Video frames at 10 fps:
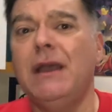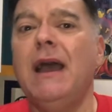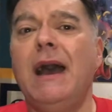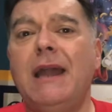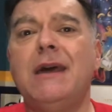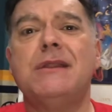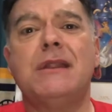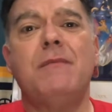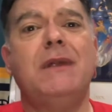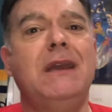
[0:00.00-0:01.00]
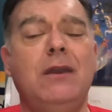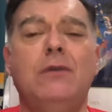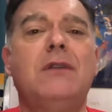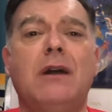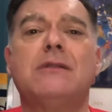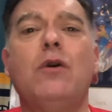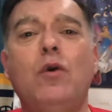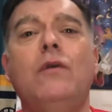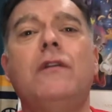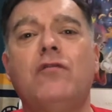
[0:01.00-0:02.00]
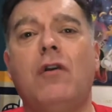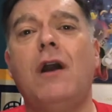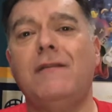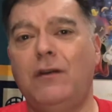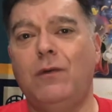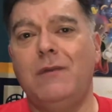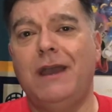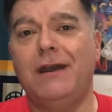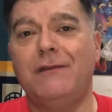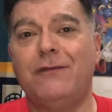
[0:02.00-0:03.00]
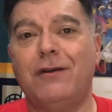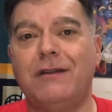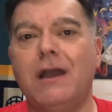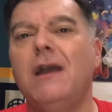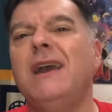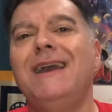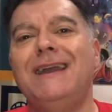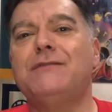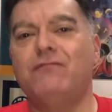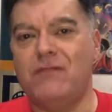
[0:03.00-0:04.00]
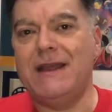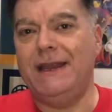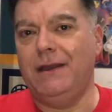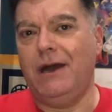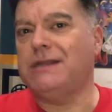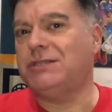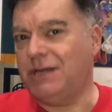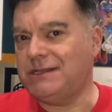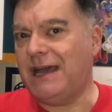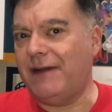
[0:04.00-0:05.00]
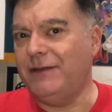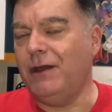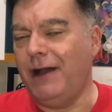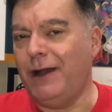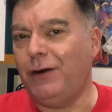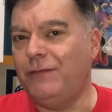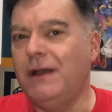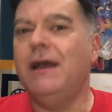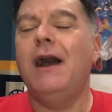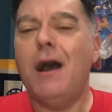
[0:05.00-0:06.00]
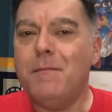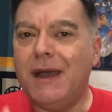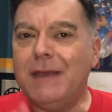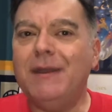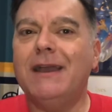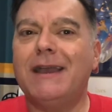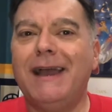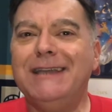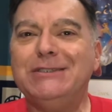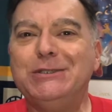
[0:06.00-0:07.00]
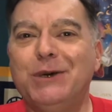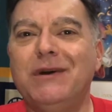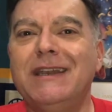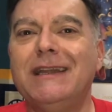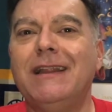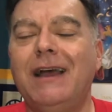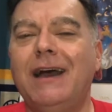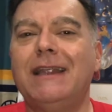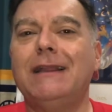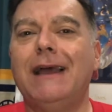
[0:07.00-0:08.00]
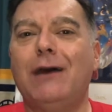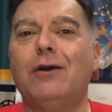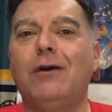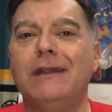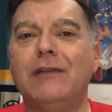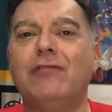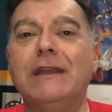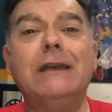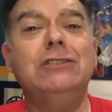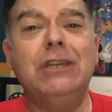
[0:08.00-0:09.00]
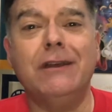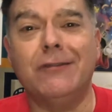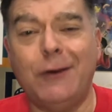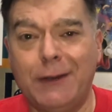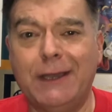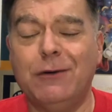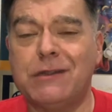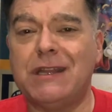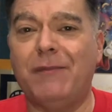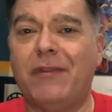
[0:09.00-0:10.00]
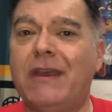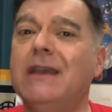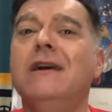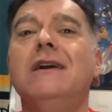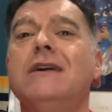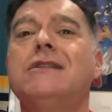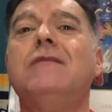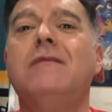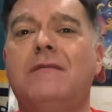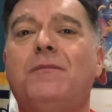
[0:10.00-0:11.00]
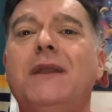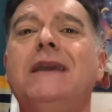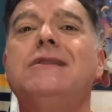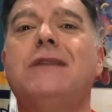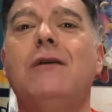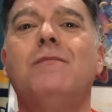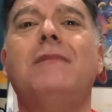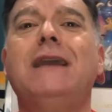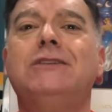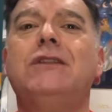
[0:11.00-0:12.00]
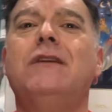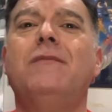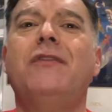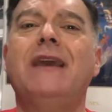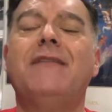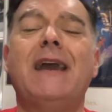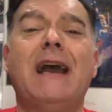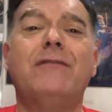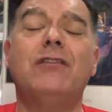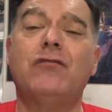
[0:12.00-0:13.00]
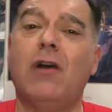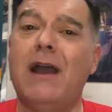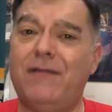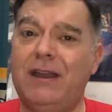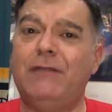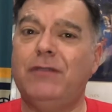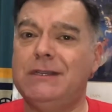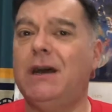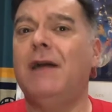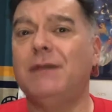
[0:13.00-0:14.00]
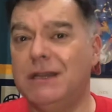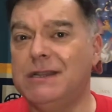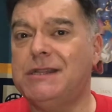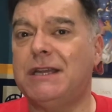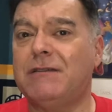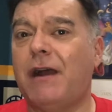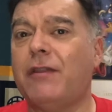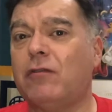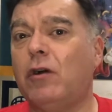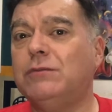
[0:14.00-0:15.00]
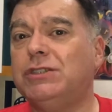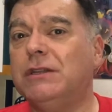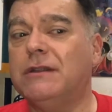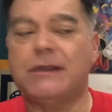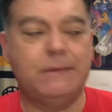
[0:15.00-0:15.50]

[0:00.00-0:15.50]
and as somebody who does all the driving when we go to Florida, it's really nice just to have a night off and maybe occasional little alcoholic drink, a gin and tonic or something. So please don't make them think they have to drive every time. Consider other options.